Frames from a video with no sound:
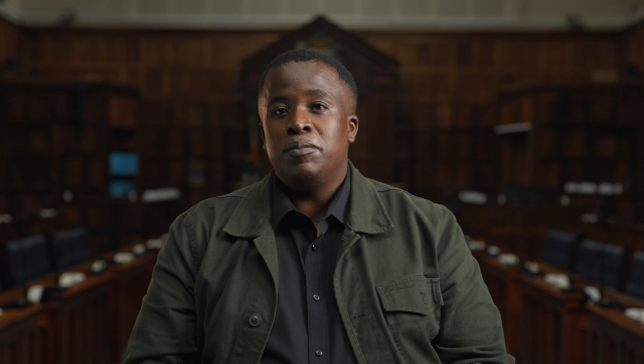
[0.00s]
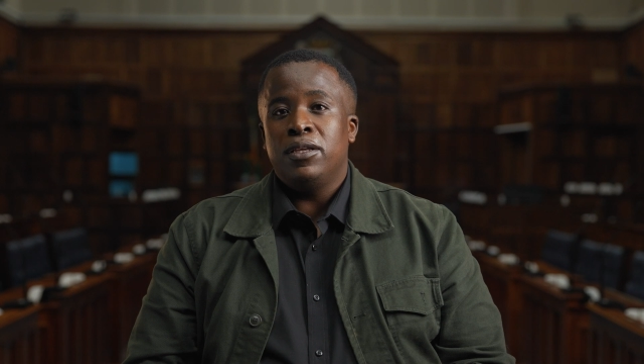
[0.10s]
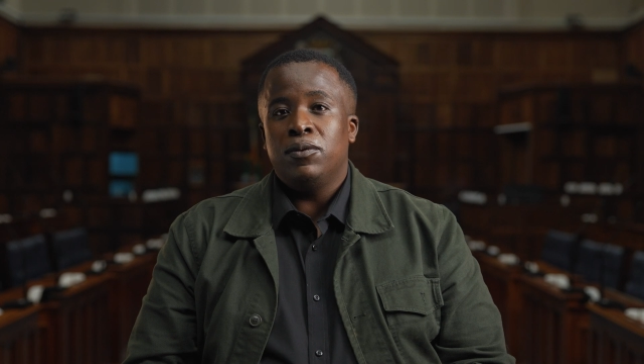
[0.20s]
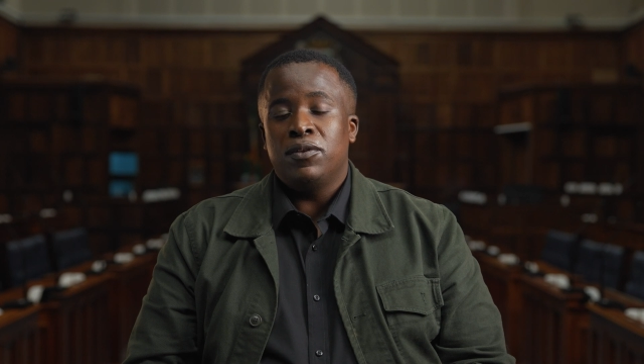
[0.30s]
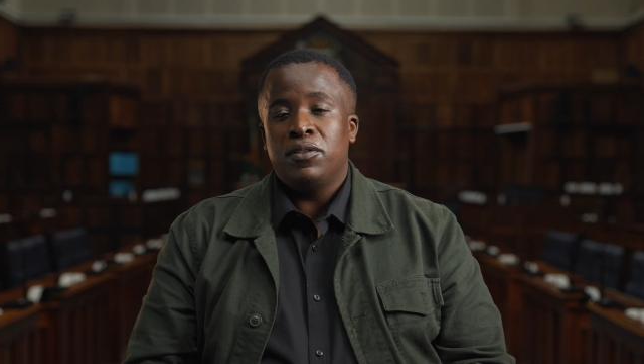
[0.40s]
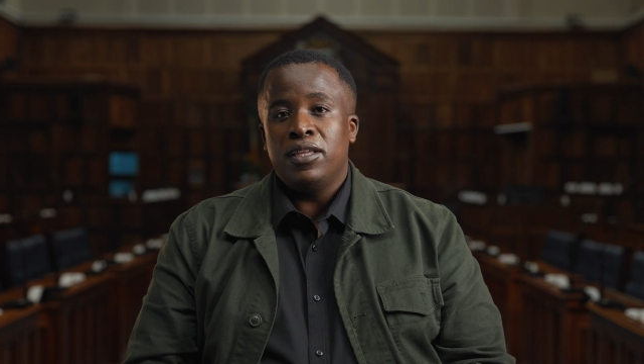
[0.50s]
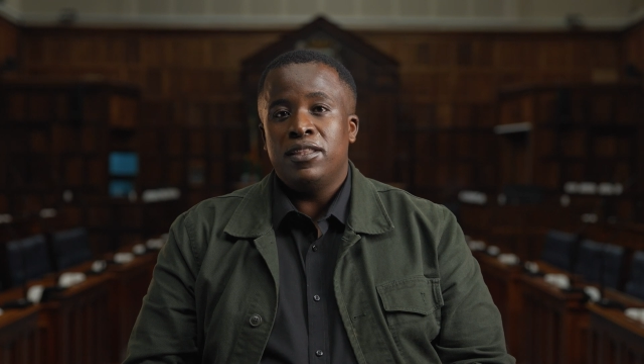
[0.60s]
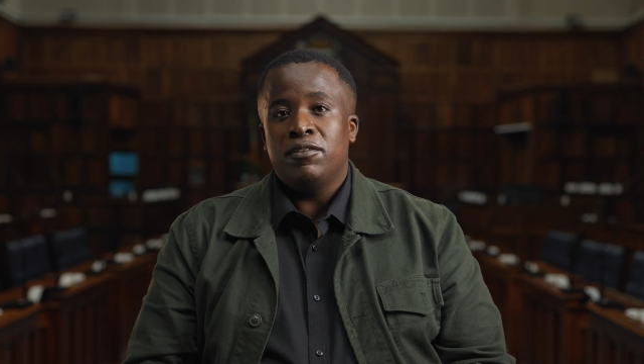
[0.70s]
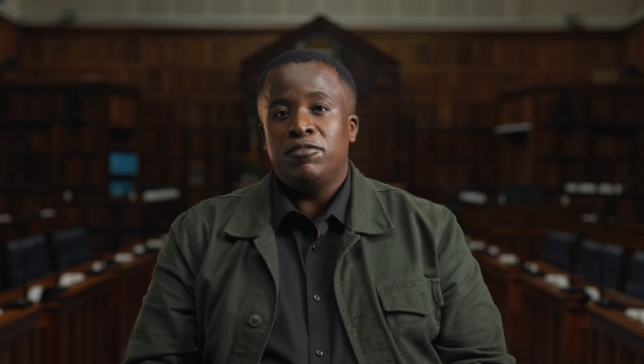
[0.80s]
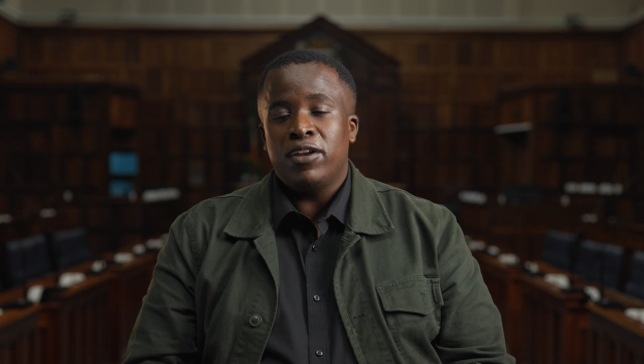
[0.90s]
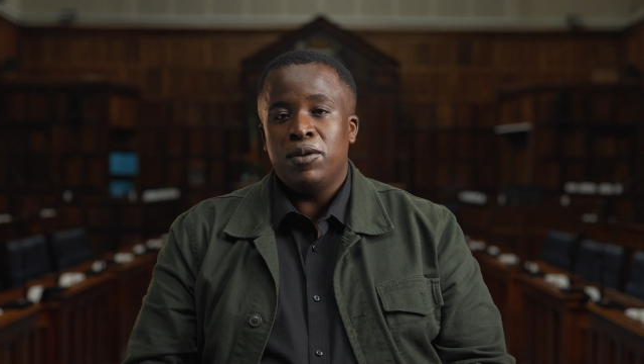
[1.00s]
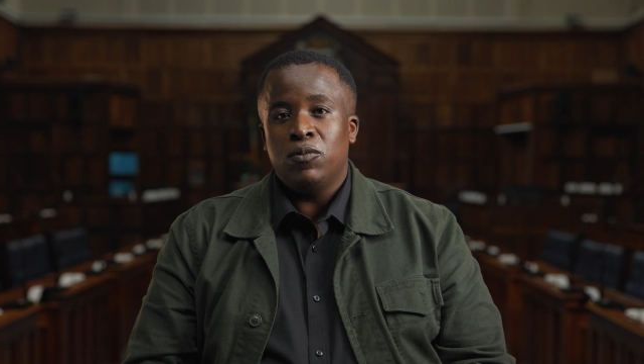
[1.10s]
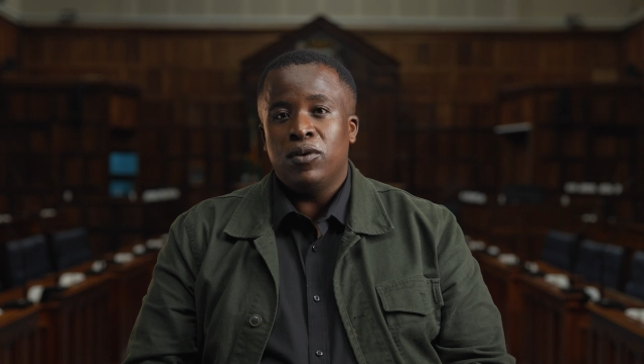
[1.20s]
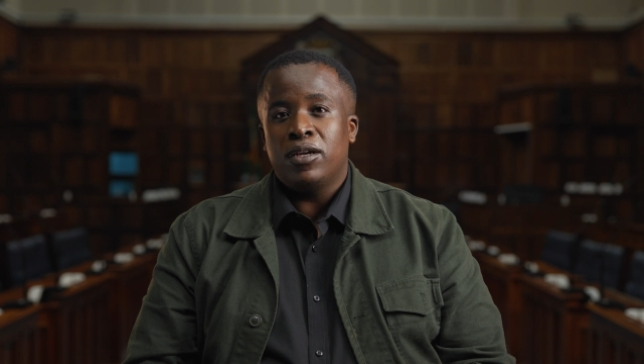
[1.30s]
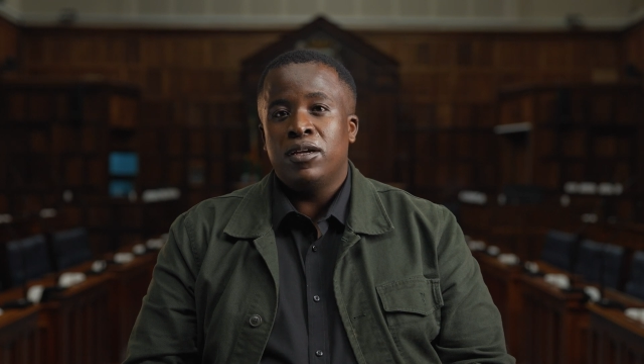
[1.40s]
be within the
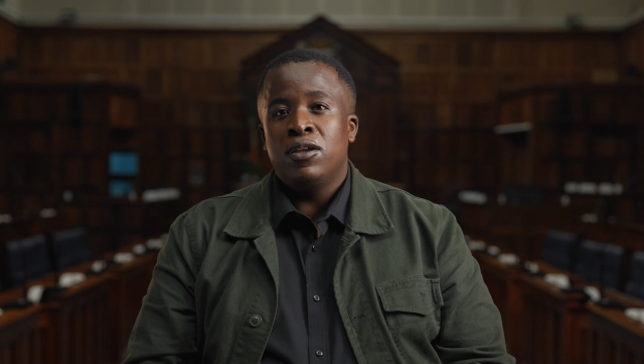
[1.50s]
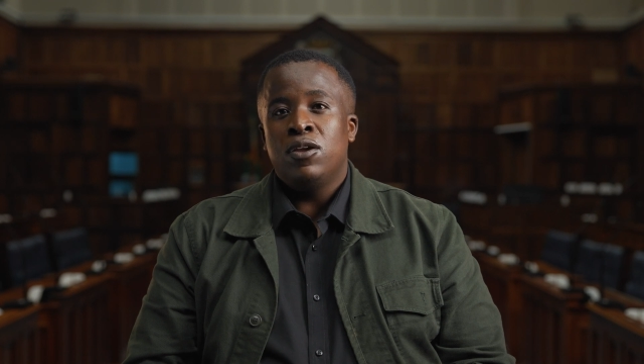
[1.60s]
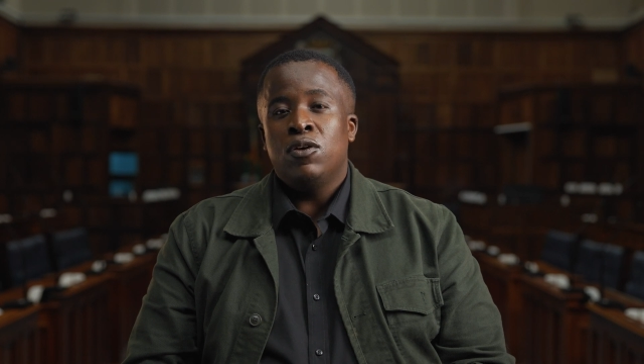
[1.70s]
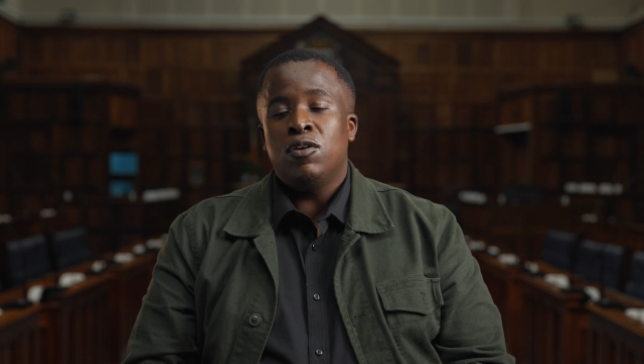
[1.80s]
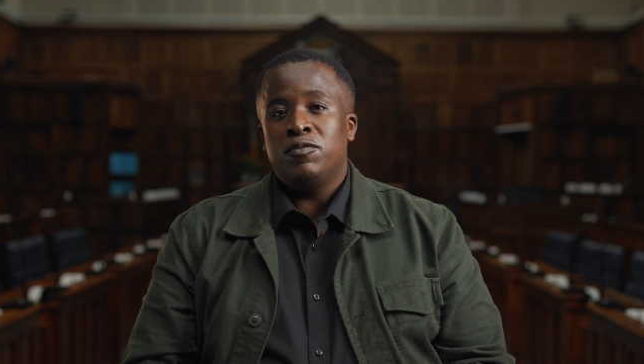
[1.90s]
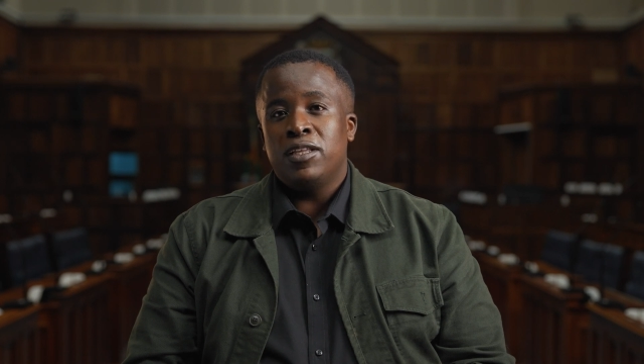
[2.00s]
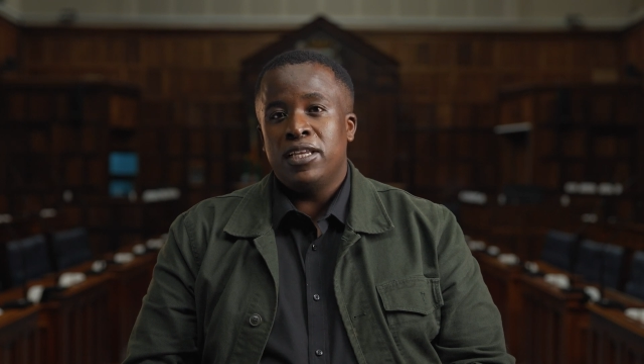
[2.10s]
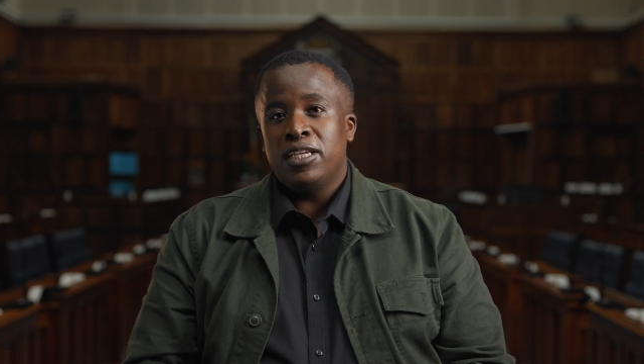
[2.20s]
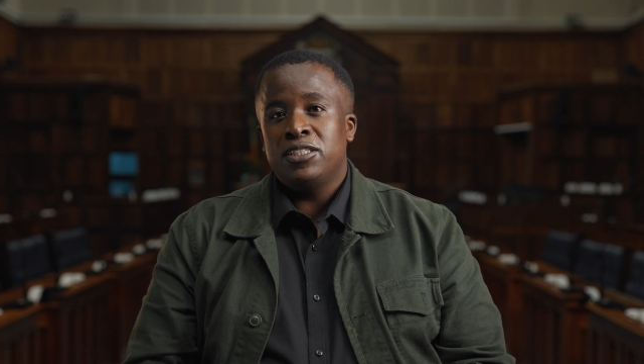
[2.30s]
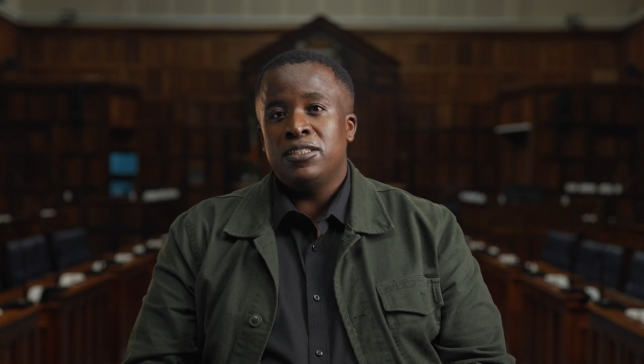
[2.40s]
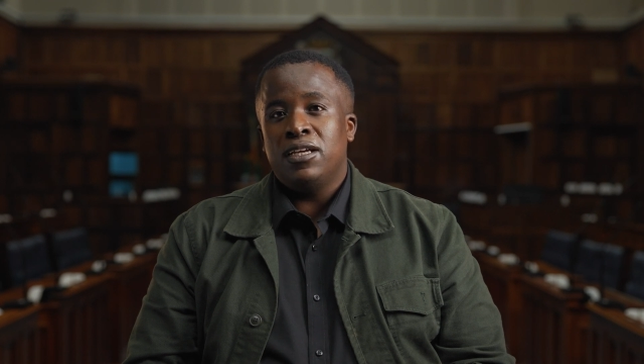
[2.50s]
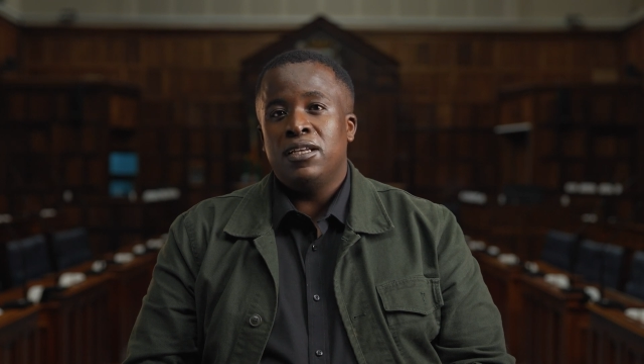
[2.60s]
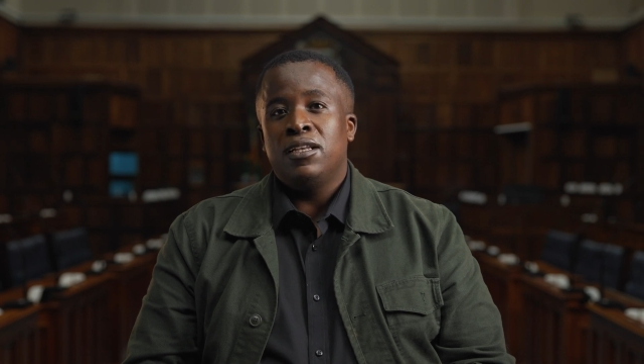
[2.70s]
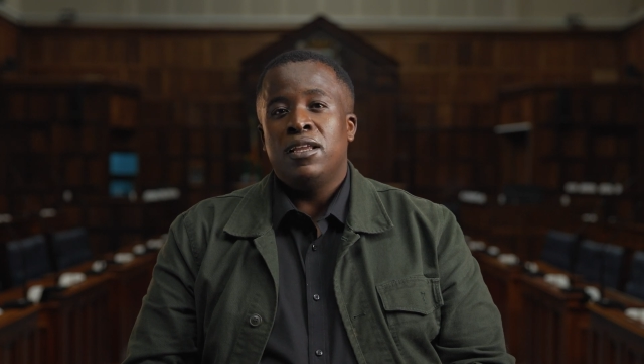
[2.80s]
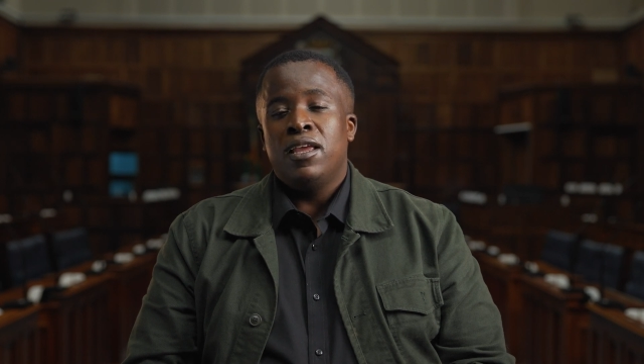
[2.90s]
framework of the national